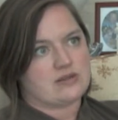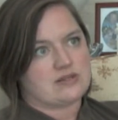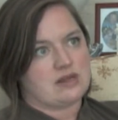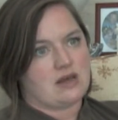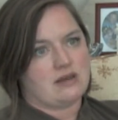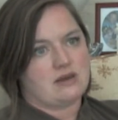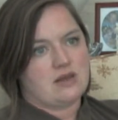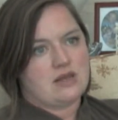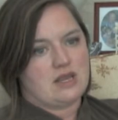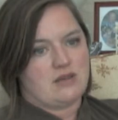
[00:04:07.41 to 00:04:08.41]
It's not,
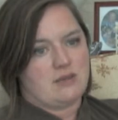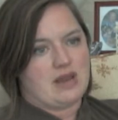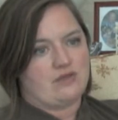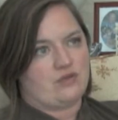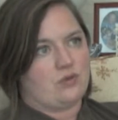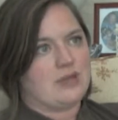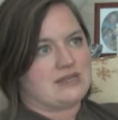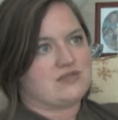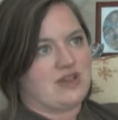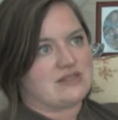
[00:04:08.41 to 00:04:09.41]
they might have to
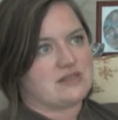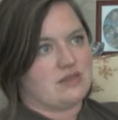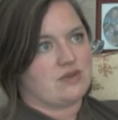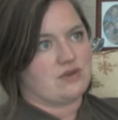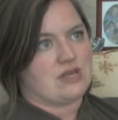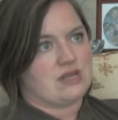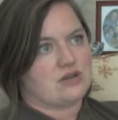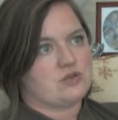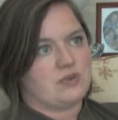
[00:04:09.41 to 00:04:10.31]
replace fence in 30 years,